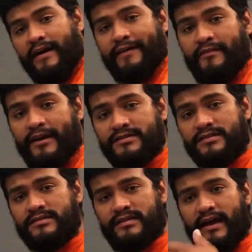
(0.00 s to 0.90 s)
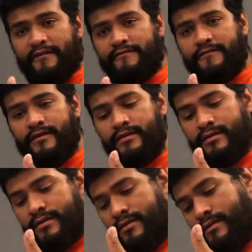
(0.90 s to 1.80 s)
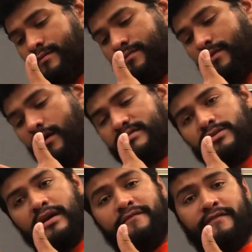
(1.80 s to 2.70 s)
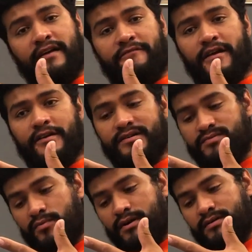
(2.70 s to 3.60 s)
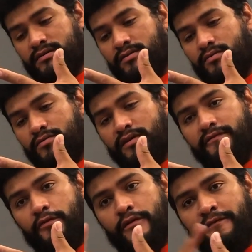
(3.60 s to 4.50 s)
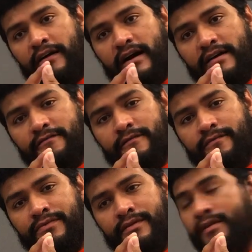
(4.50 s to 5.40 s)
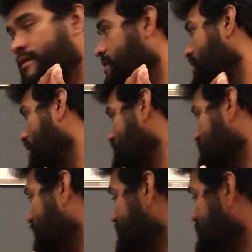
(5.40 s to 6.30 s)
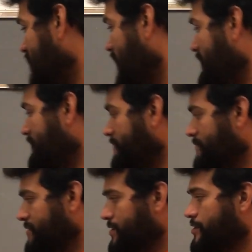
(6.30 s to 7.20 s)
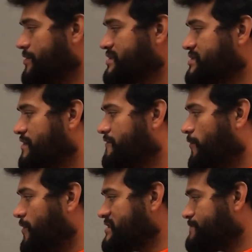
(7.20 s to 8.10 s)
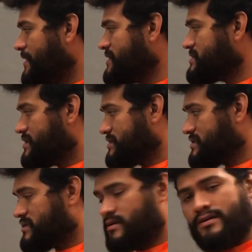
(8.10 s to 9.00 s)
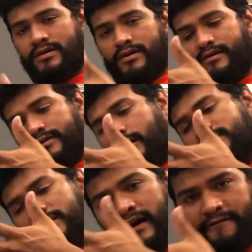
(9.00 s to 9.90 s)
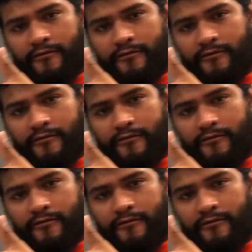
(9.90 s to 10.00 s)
5 lines in a staff. Also, you have 5 fingers. 1, 2, 3, 4, 5. Also on the staff, you notice there are 4 spaces. You also have